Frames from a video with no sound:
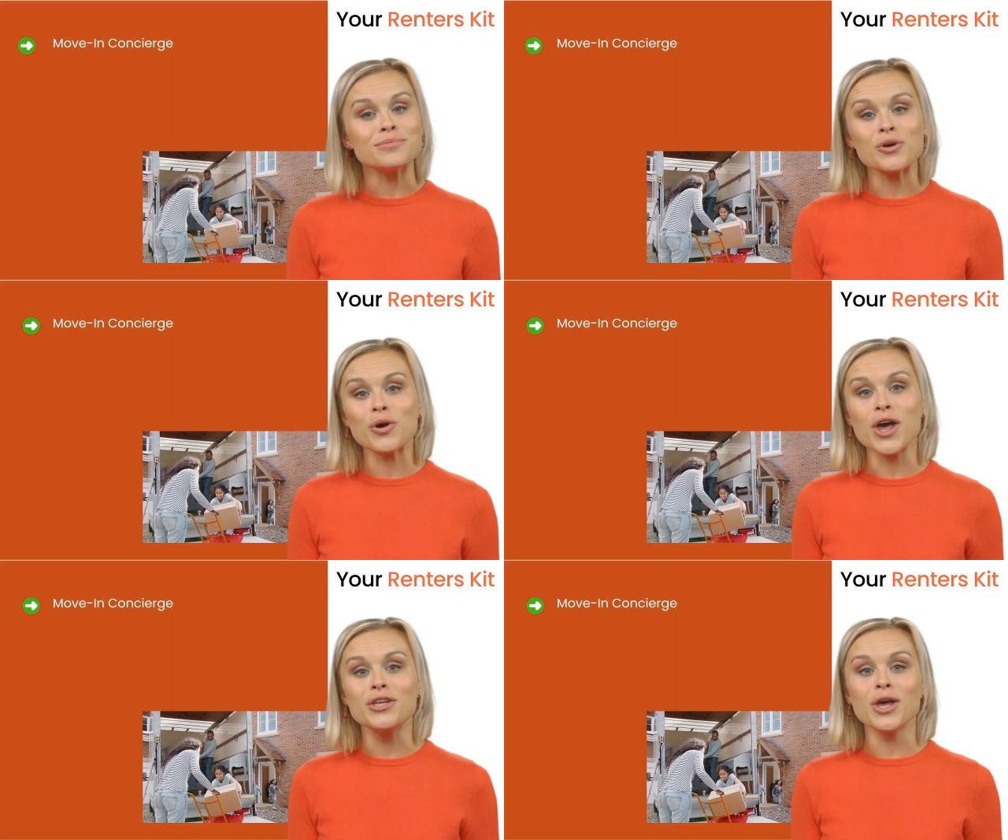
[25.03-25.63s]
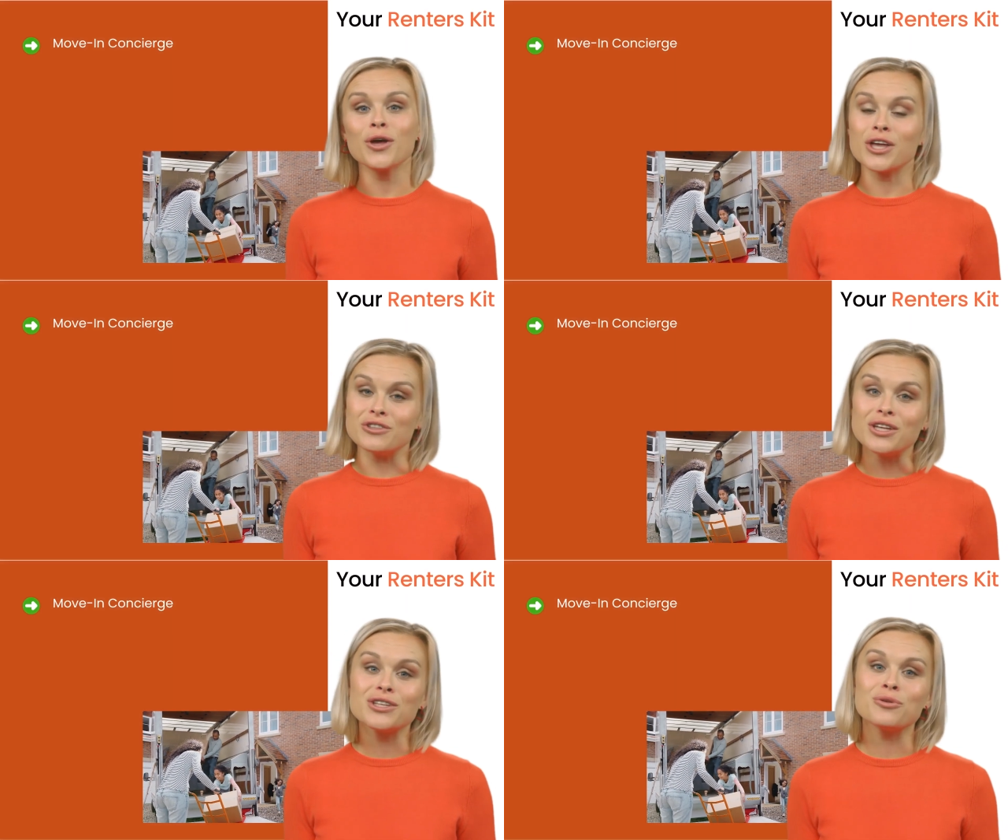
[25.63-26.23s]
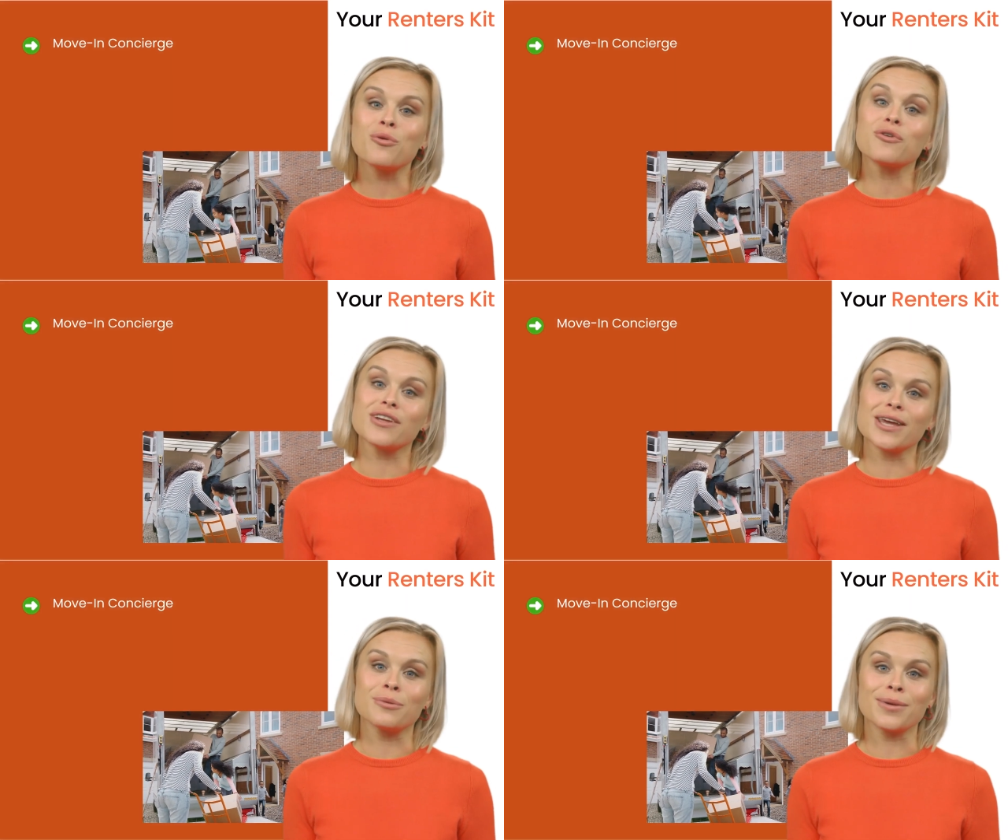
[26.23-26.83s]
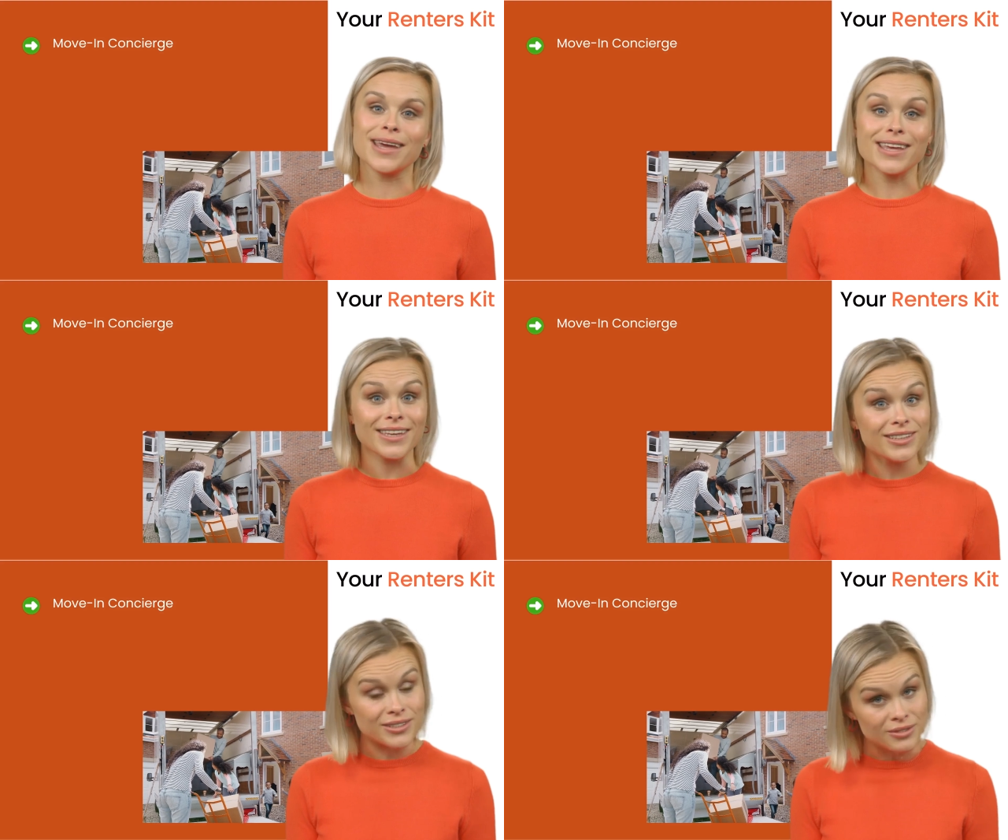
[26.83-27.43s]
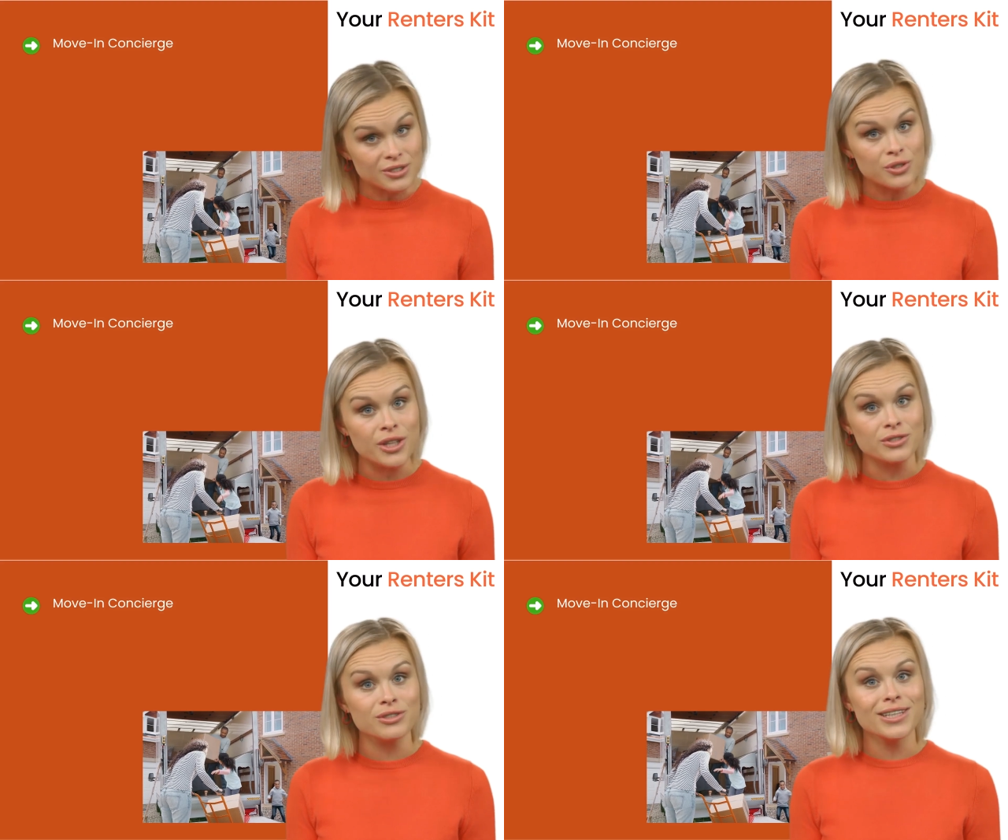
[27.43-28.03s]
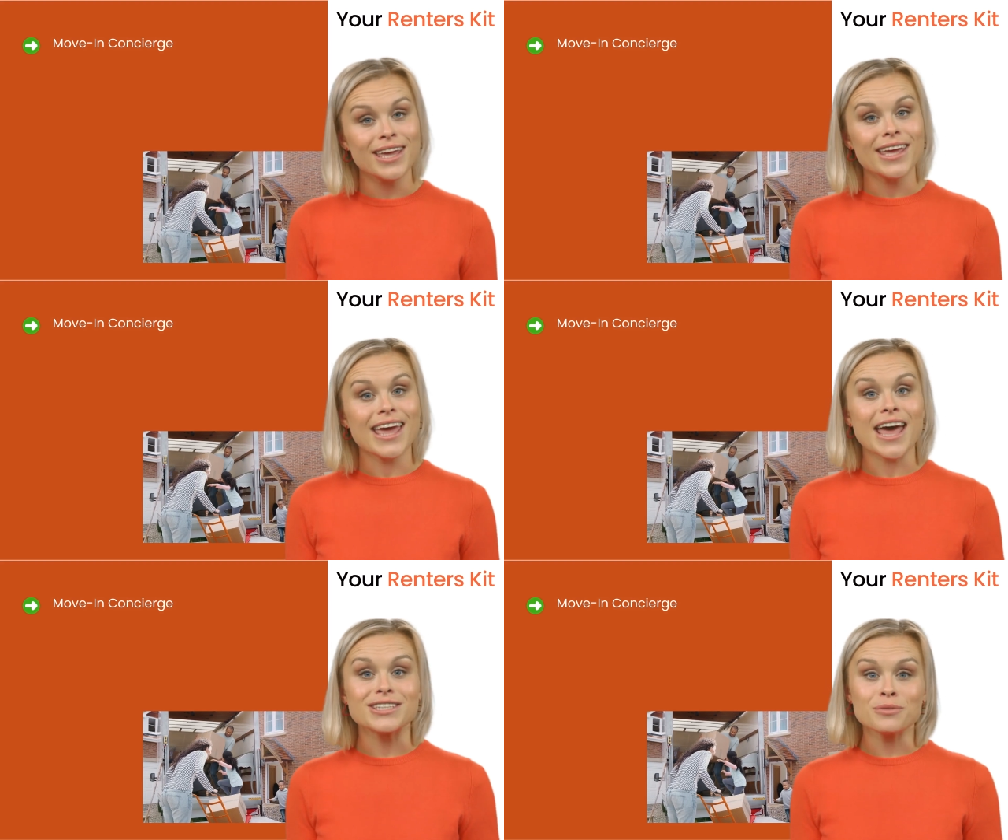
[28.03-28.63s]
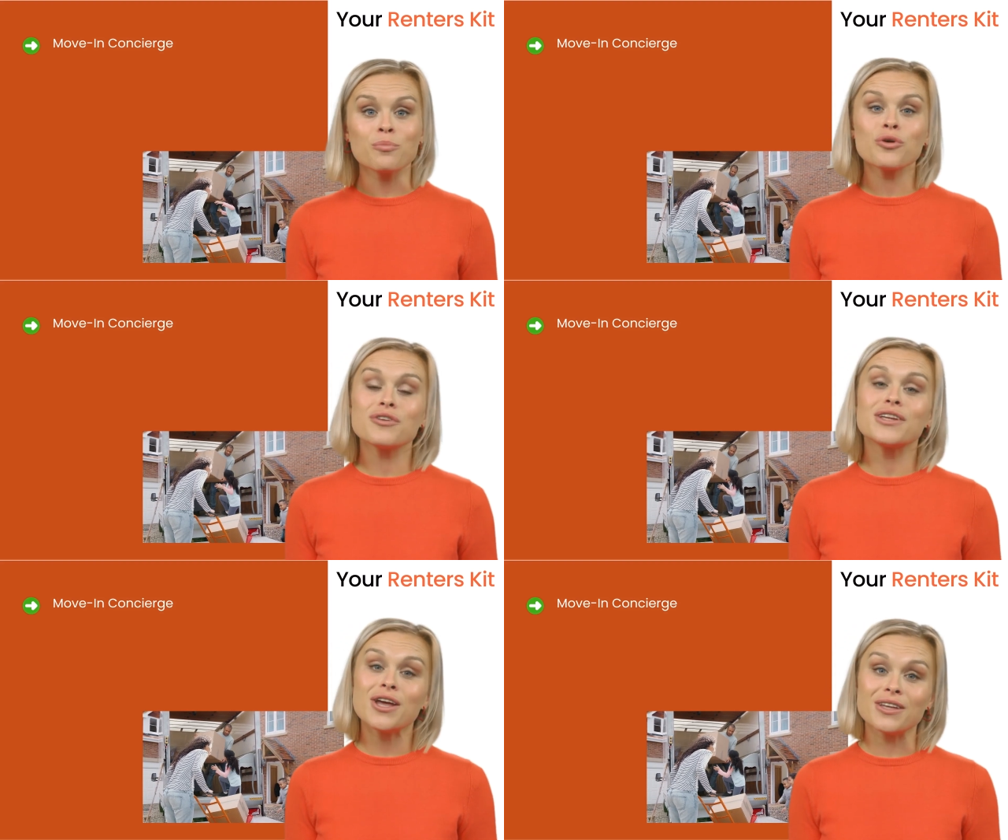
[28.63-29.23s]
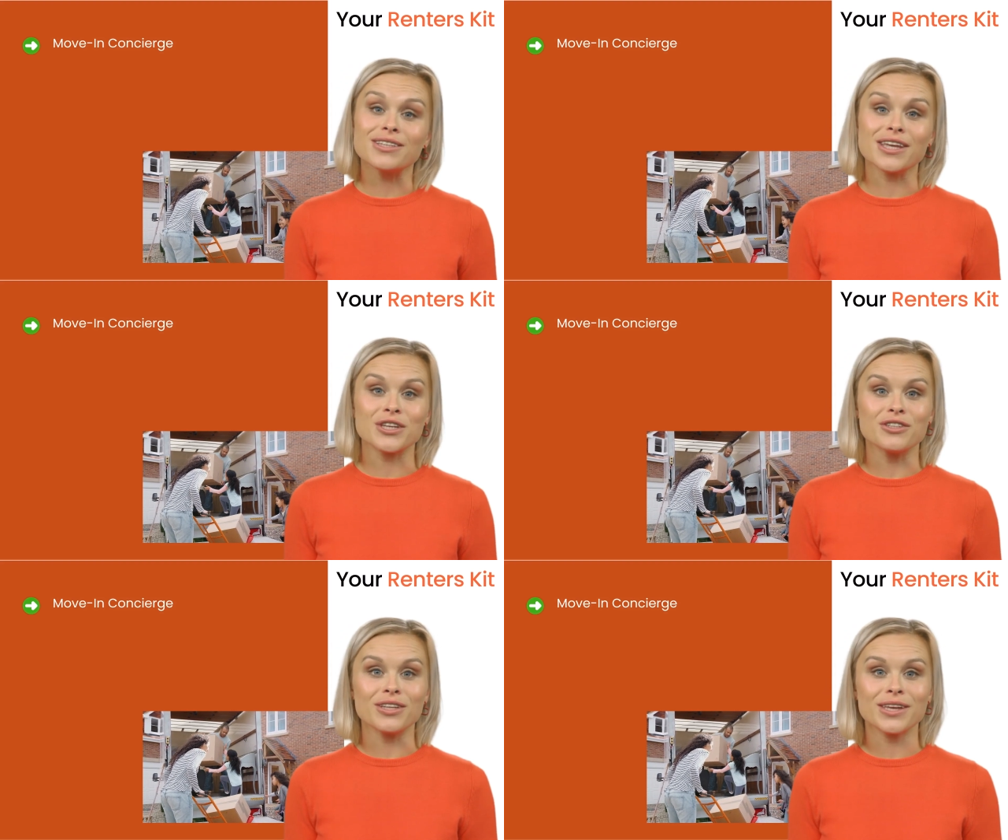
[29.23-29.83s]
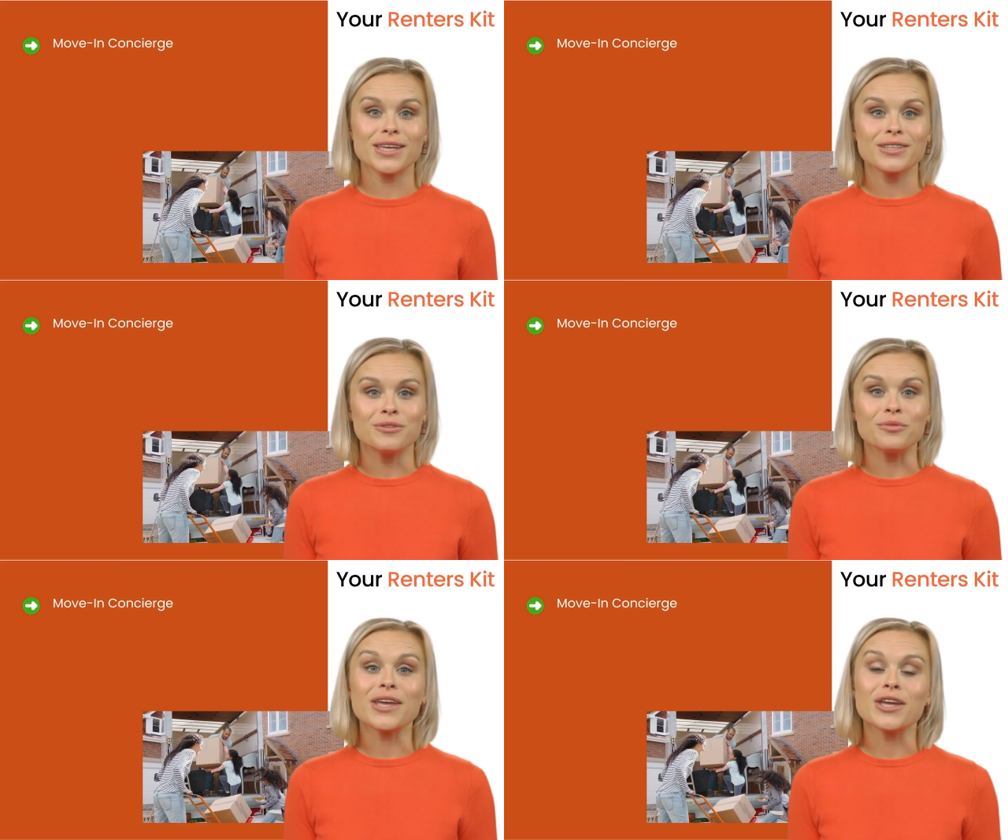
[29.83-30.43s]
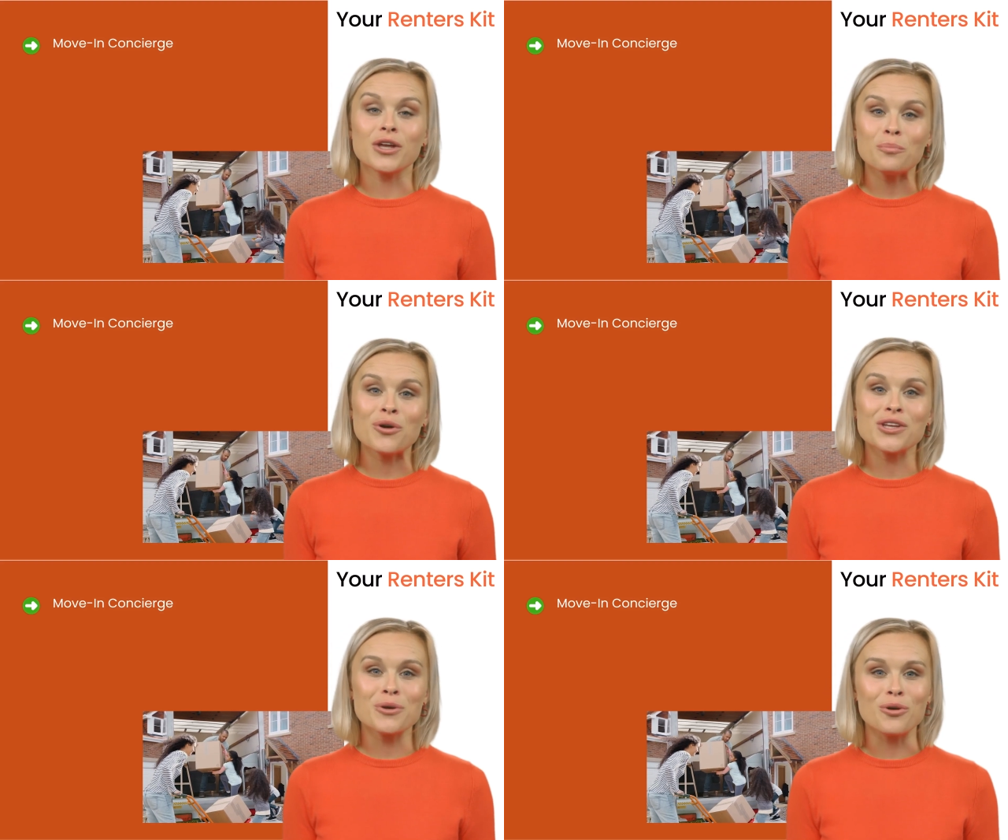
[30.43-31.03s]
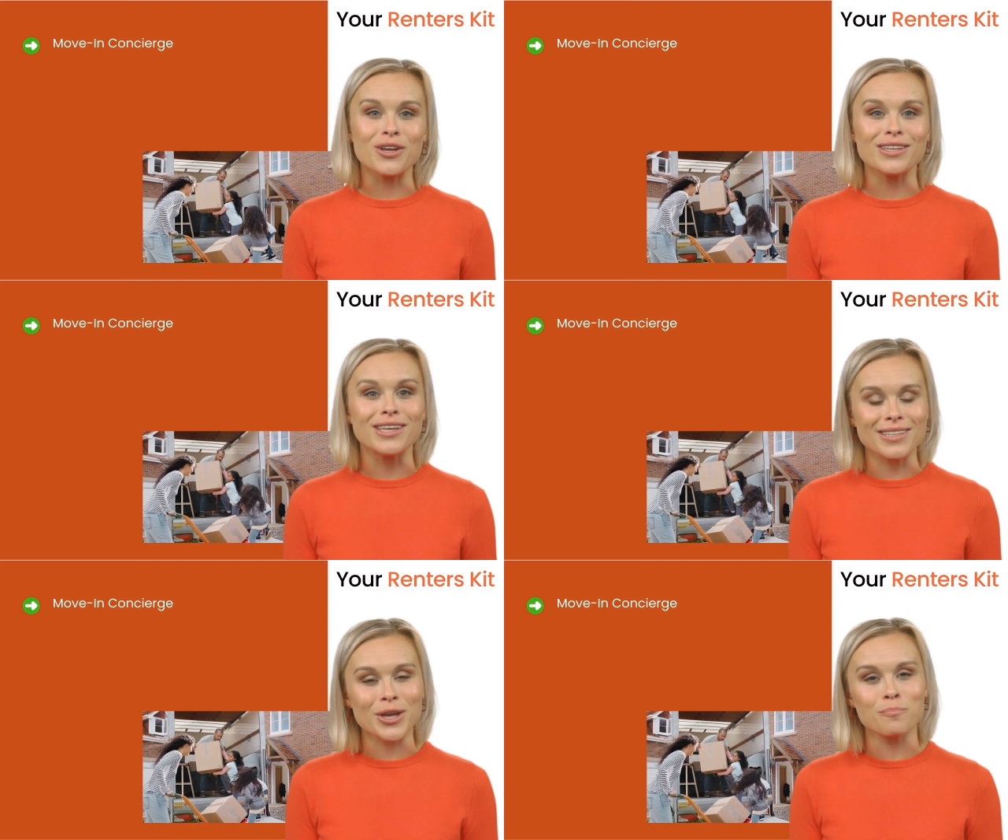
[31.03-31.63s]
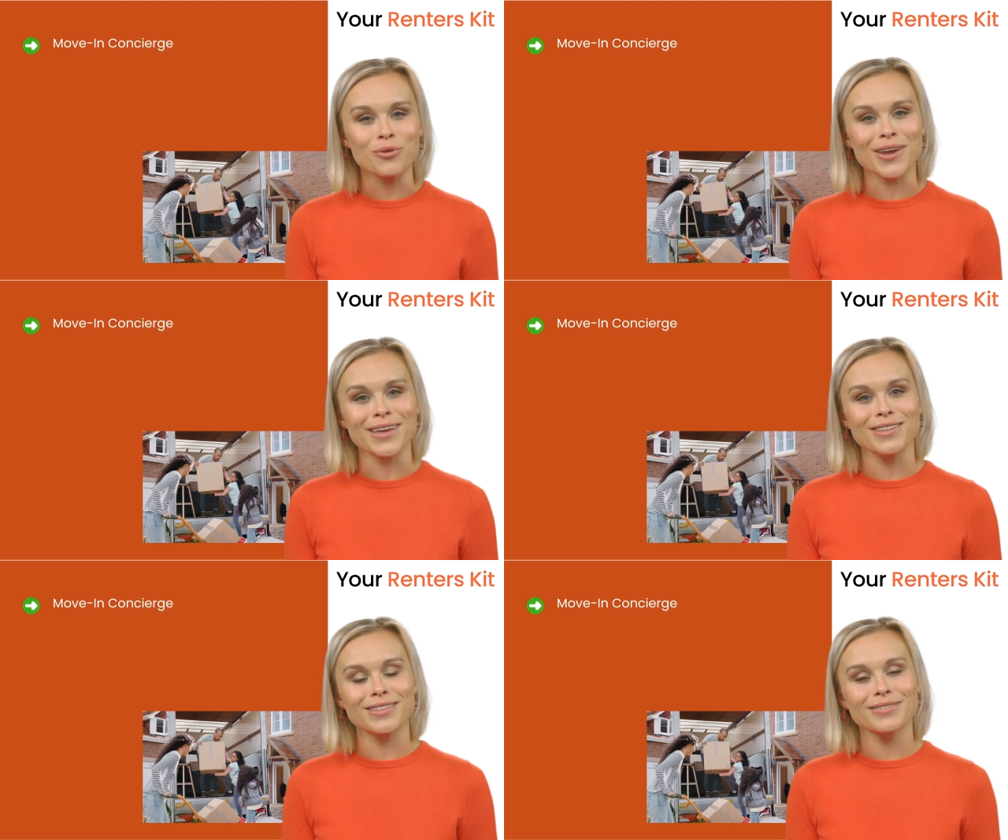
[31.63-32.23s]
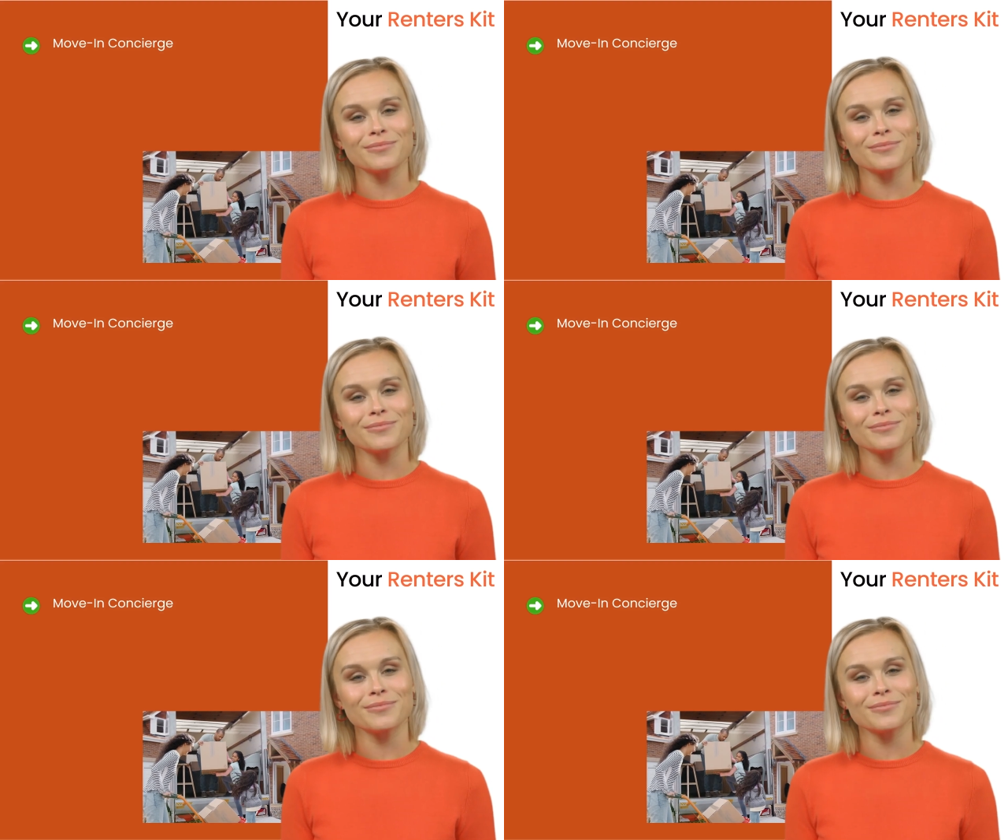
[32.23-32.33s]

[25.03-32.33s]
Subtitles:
We all know how stressful moving can be. Your Renter's Kit has a move-in concierge service, making your move-in process a breeze.